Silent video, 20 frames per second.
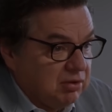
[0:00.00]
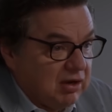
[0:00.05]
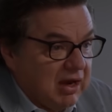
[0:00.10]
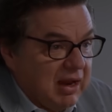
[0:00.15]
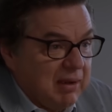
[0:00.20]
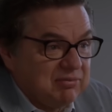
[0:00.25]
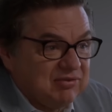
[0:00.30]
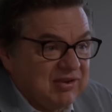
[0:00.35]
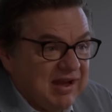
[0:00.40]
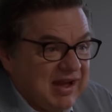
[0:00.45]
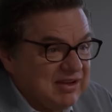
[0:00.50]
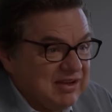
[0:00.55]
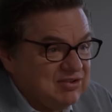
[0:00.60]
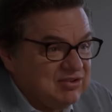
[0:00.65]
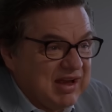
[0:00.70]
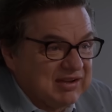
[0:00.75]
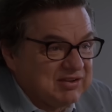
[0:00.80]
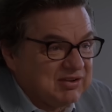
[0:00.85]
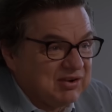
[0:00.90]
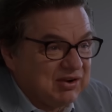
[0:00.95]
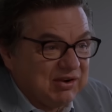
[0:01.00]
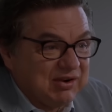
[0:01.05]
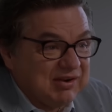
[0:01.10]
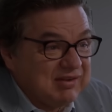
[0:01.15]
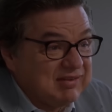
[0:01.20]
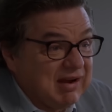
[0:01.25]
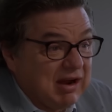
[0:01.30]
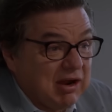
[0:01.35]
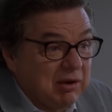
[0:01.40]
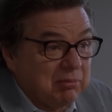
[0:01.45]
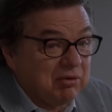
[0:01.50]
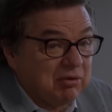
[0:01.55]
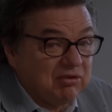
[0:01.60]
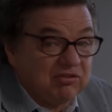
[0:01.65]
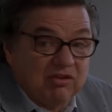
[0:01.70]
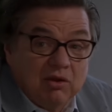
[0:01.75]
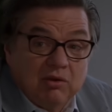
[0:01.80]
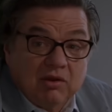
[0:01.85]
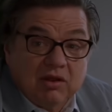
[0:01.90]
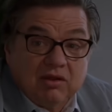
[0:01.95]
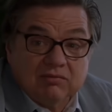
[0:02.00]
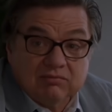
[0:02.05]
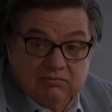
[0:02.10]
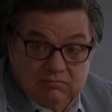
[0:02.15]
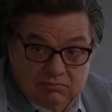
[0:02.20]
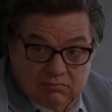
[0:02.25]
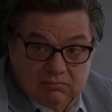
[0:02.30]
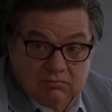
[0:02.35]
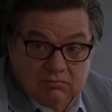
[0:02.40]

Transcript: perhaps hijacked her entire persona.